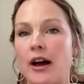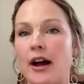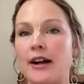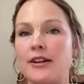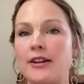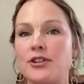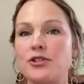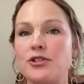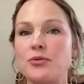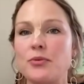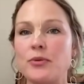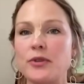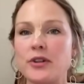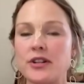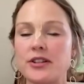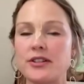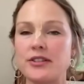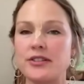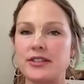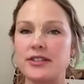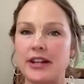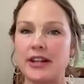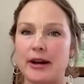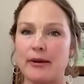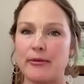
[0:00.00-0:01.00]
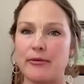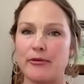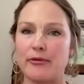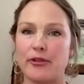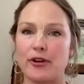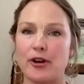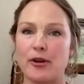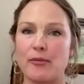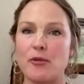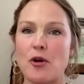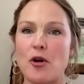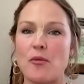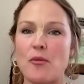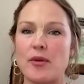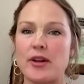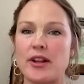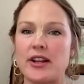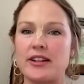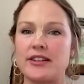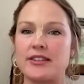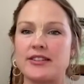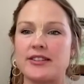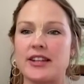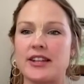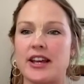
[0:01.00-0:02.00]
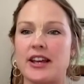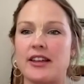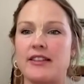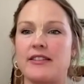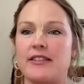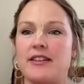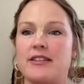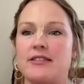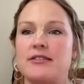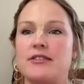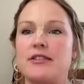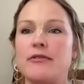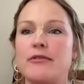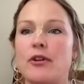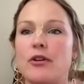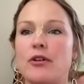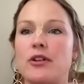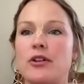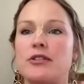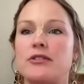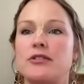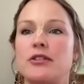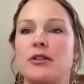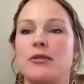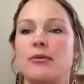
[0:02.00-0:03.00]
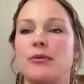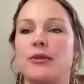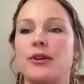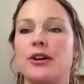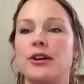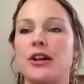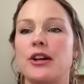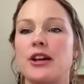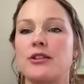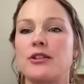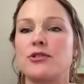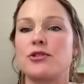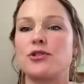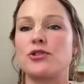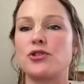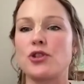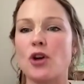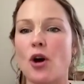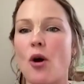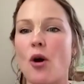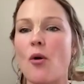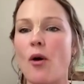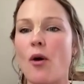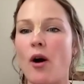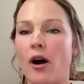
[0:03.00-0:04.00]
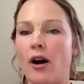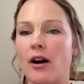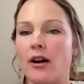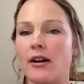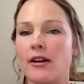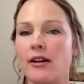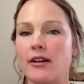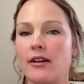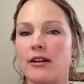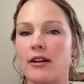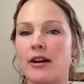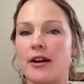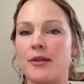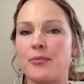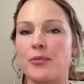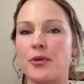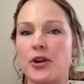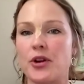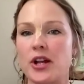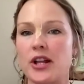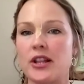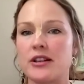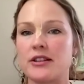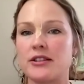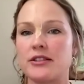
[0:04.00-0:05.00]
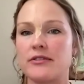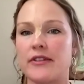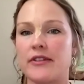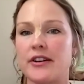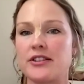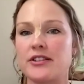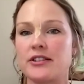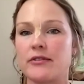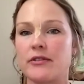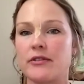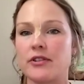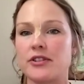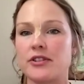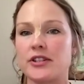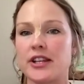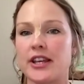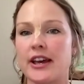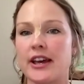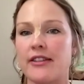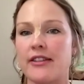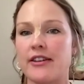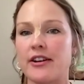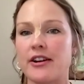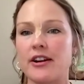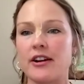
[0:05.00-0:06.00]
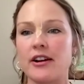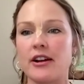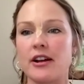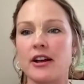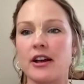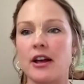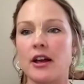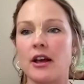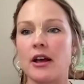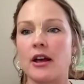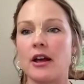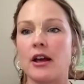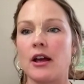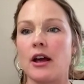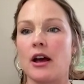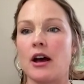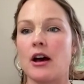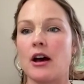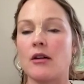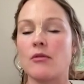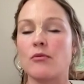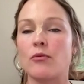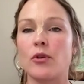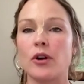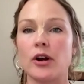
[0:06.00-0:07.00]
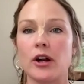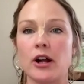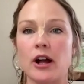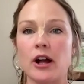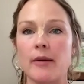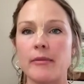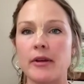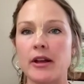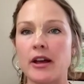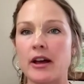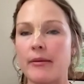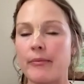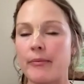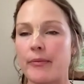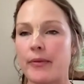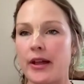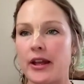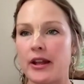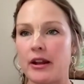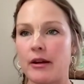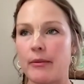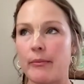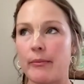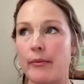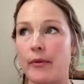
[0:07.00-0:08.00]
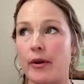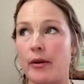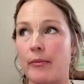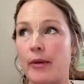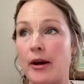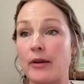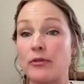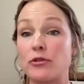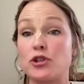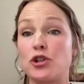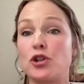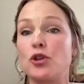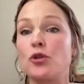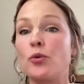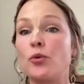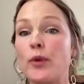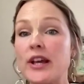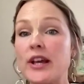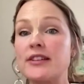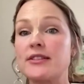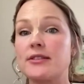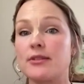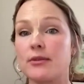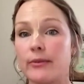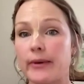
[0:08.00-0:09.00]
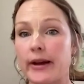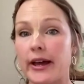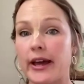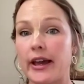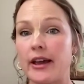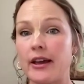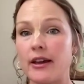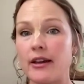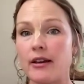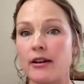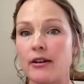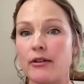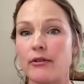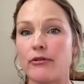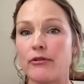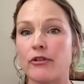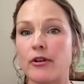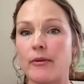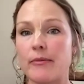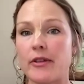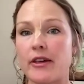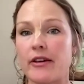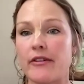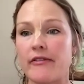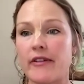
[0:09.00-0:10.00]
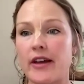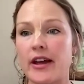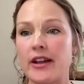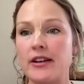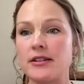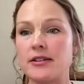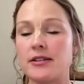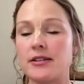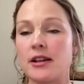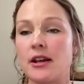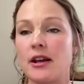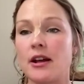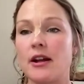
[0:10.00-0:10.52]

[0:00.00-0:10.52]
I just want to stop for a moment and say these devotees are working so hard on putting this festival together. We're coming up in about 2 weeks away from the event.